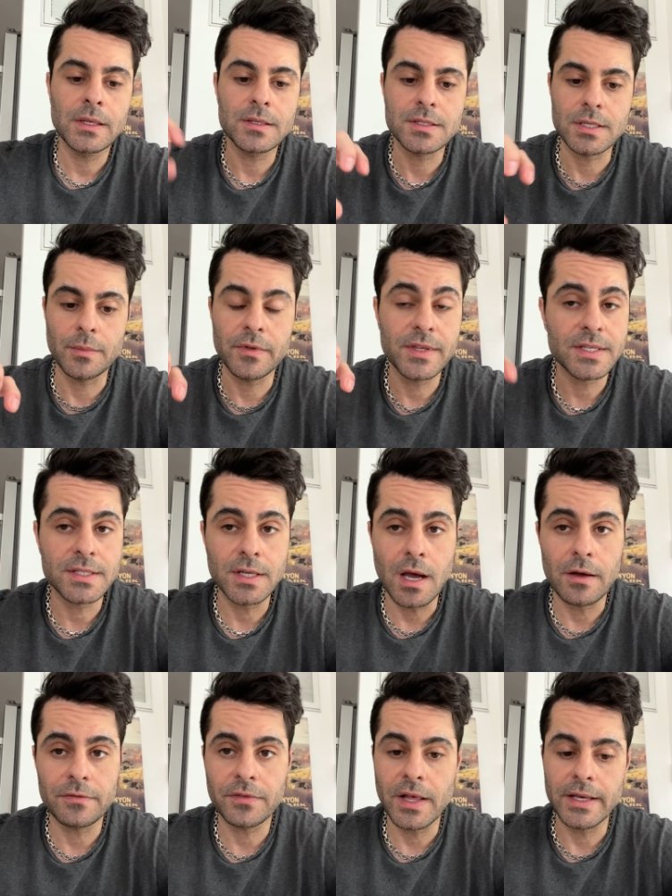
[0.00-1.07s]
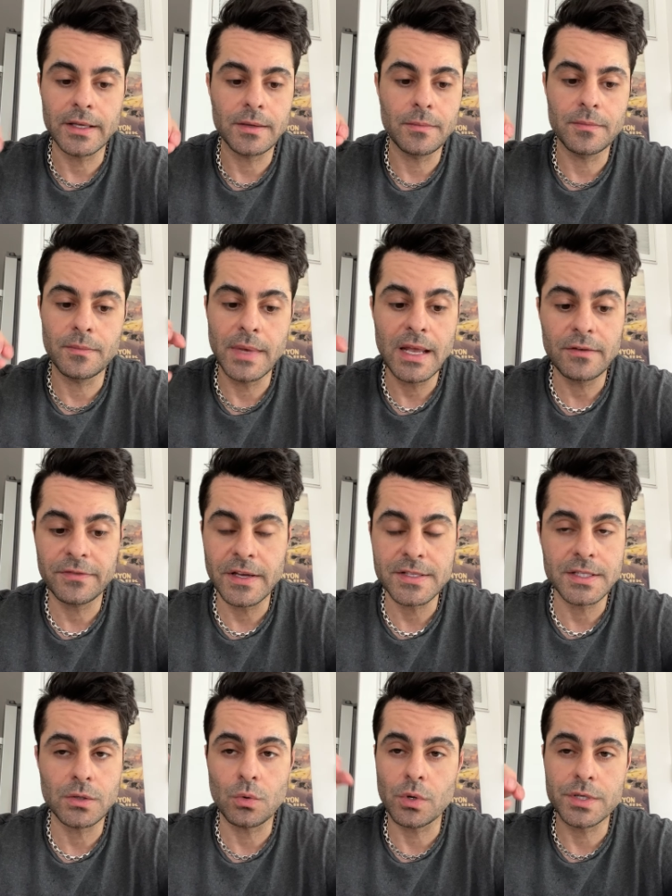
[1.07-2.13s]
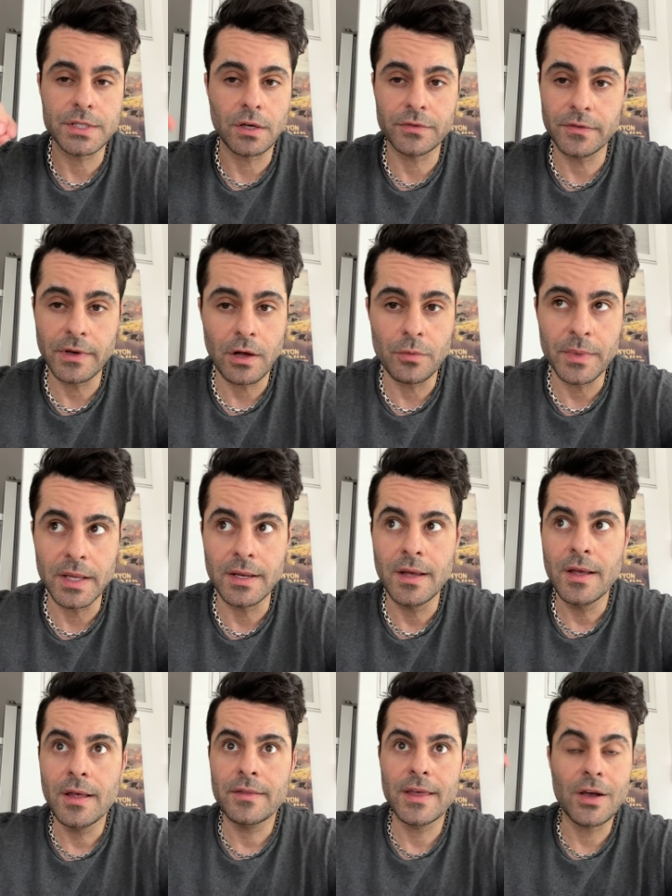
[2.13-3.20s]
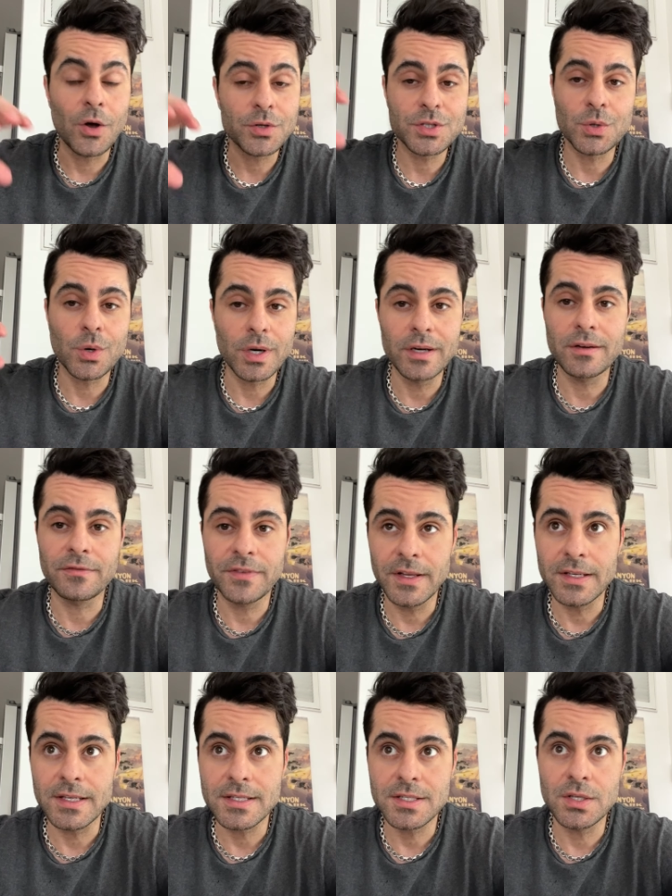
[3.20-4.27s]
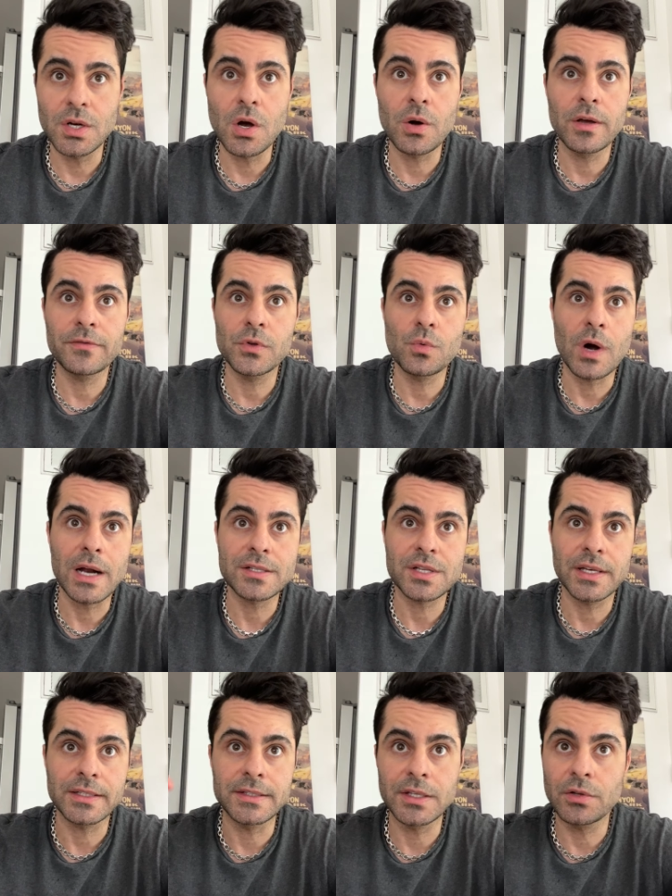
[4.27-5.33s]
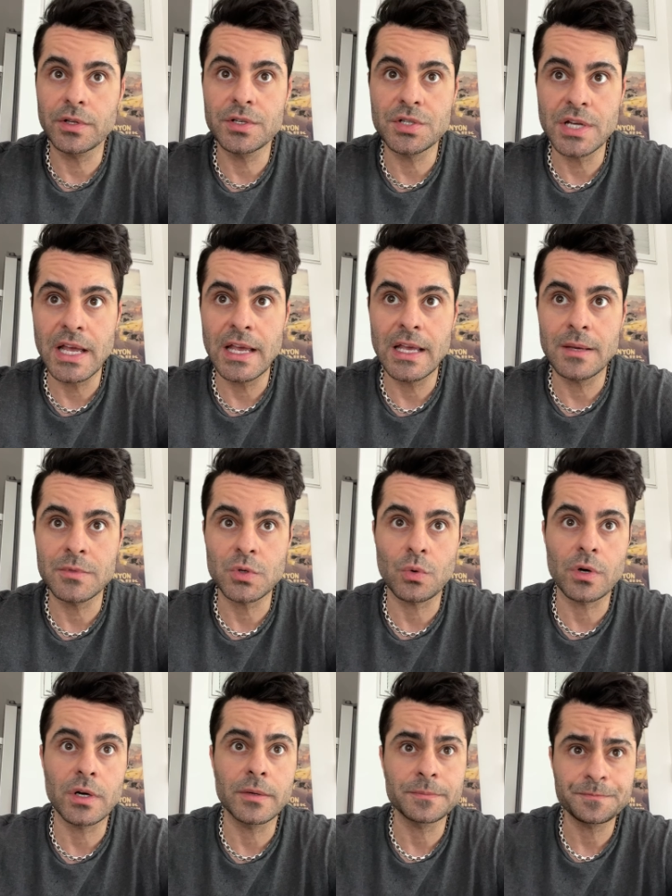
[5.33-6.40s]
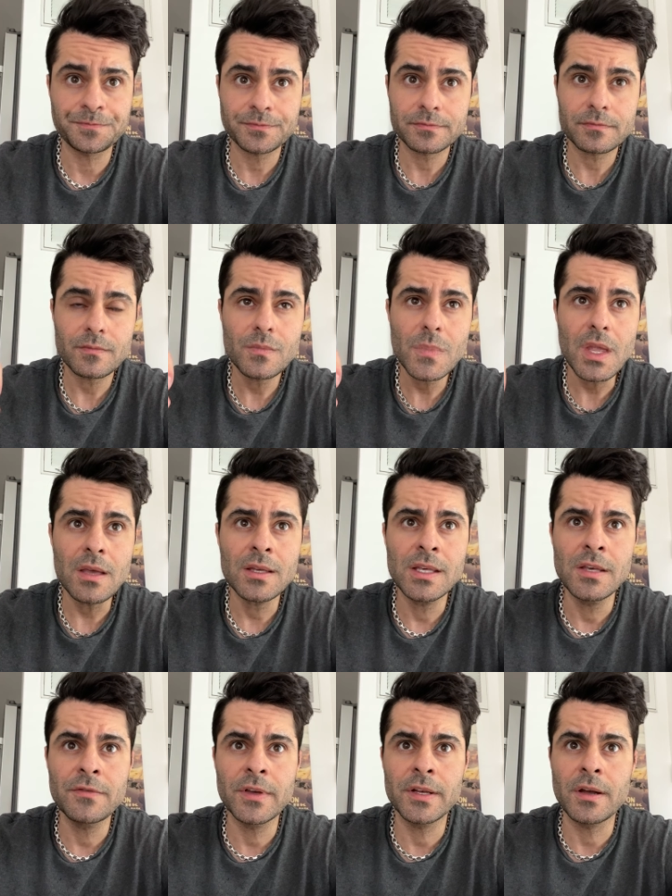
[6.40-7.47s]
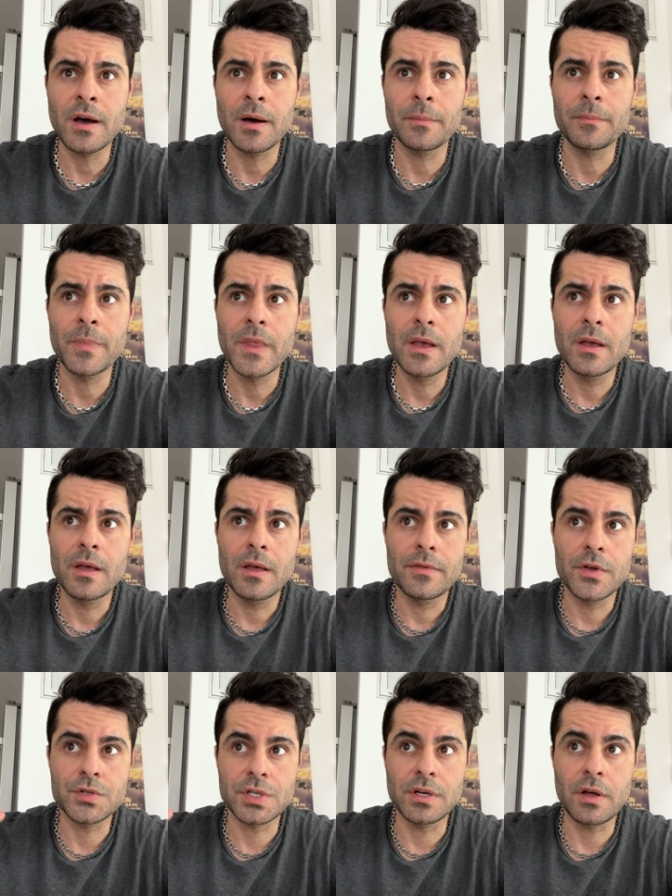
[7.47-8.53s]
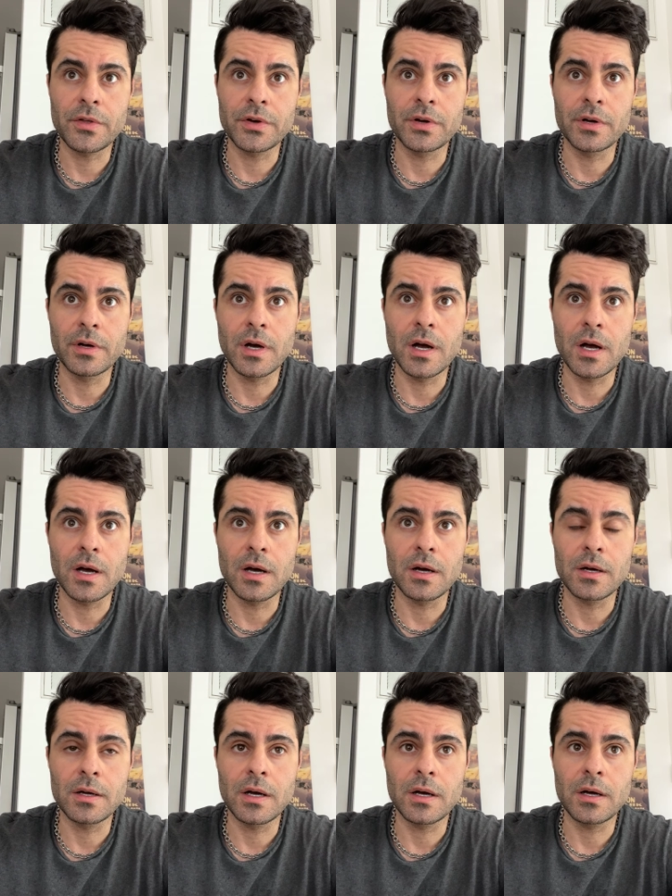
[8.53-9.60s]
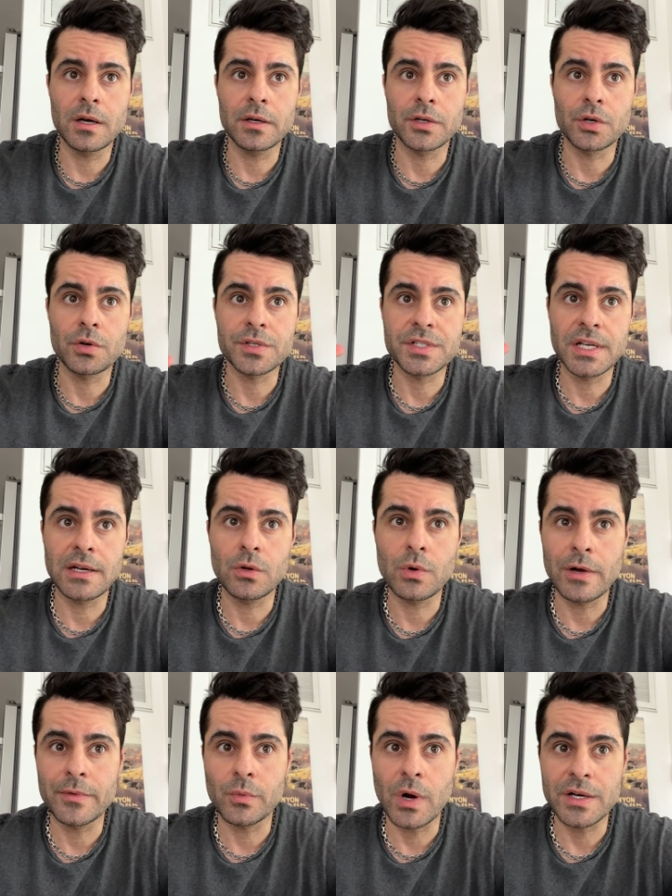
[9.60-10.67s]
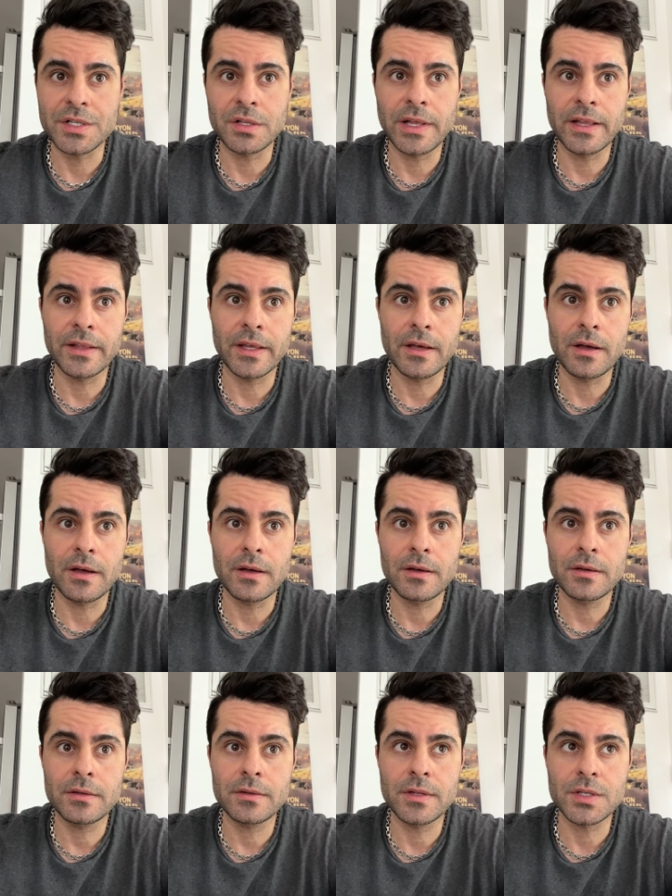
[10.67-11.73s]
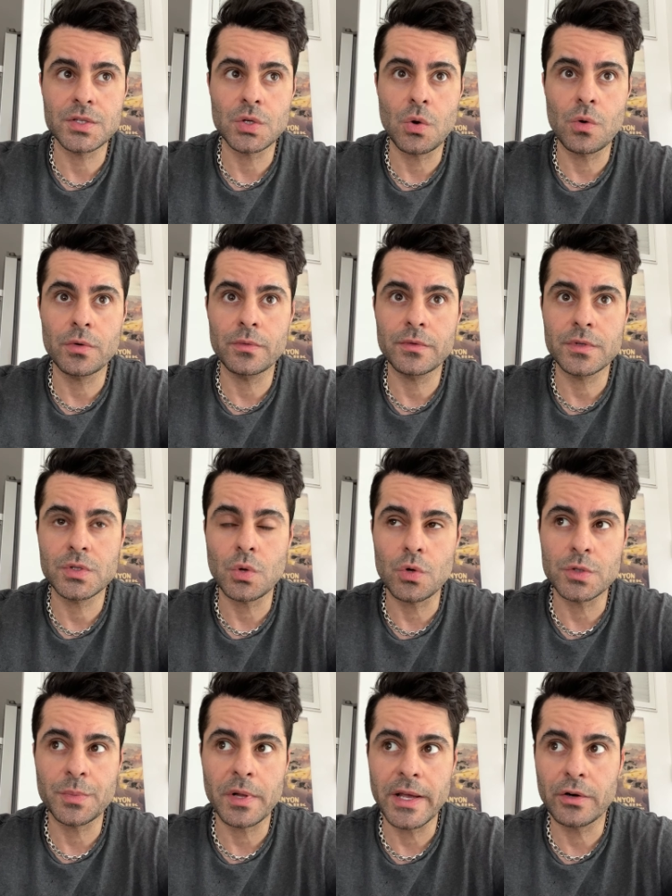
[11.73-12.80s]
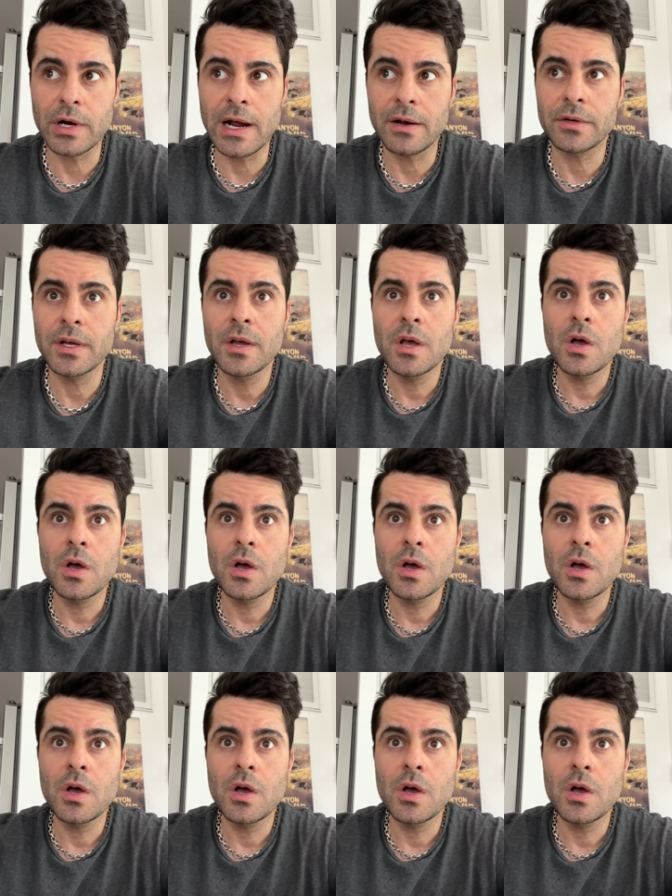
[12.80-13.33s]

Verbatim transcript: some of this stuff like manifesting or self-development, they also are into fitness. You know, if you watch like Dylan James or even, um, there's another uh, a, girl's channel who I've been watching lately, uh, the Soul Soul's Playground.